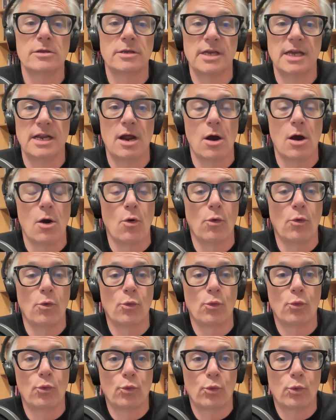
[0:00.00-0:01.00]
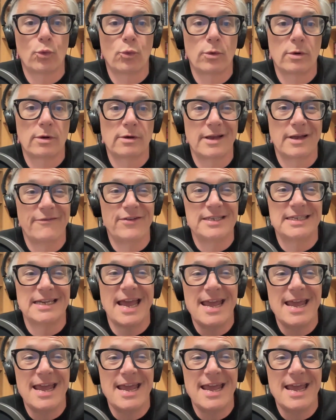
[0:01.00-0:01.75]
if it's